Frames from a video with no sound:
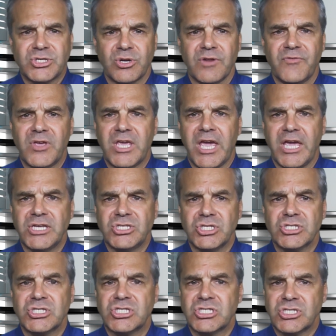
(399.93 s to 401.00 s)

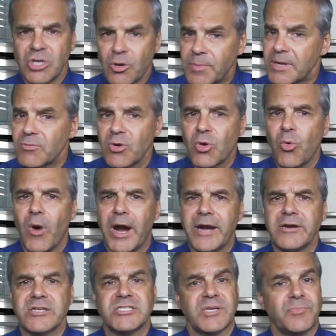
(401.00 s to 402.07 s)
certification still be
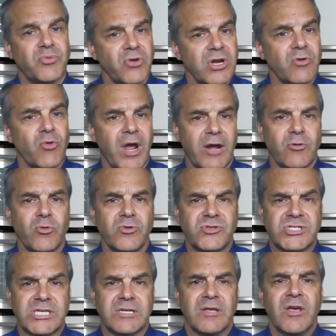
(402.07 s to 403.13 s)
required as a
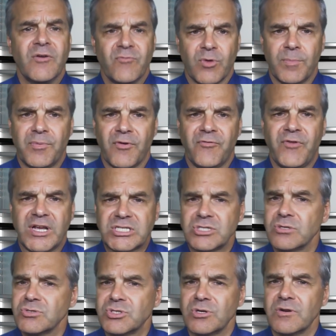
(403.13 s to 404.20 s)
prerequisite for
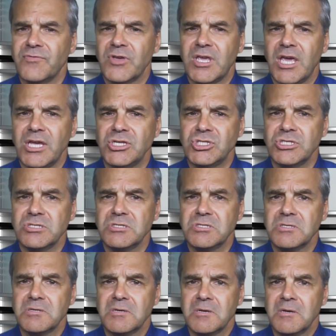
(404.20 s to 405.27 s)
professional
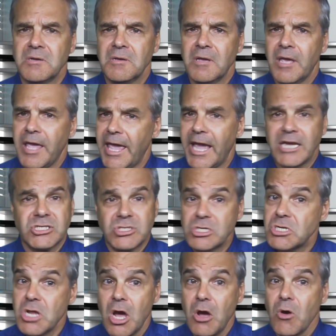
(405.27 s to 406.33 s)
certifications?
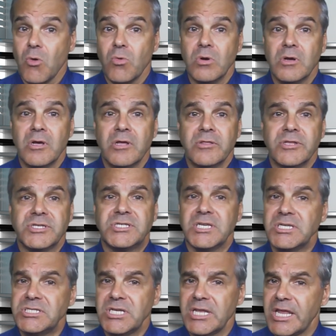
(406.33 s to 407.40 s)
Actually, no. The
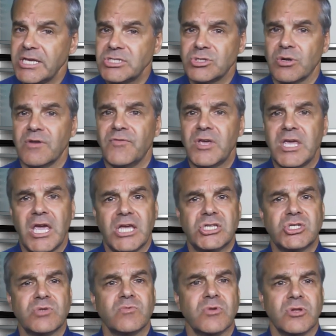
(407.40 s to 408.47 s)
CCNA
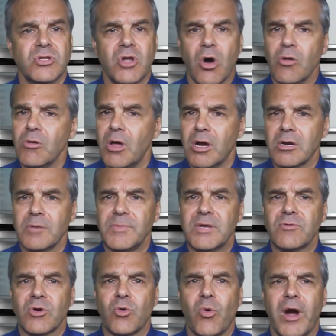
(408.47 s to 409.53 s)
certification will no longer
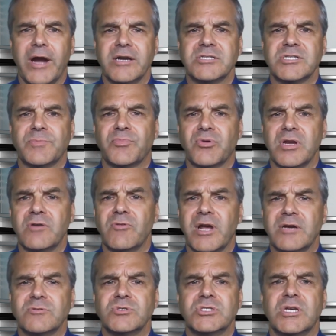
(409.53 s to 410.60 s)
be required as a
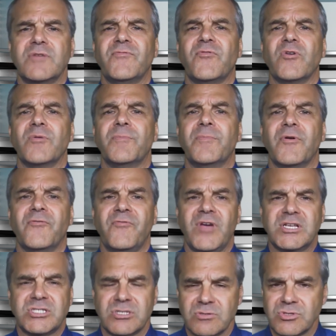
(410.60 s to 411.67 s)
prerequisite for
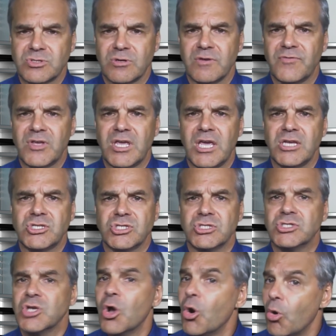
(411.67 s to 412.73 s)
professional
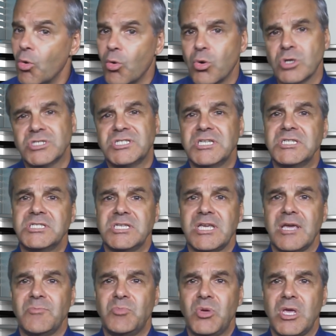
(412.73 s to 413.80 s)
certifications or
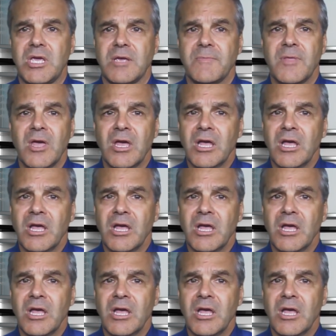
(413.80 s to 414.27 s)
CCNP.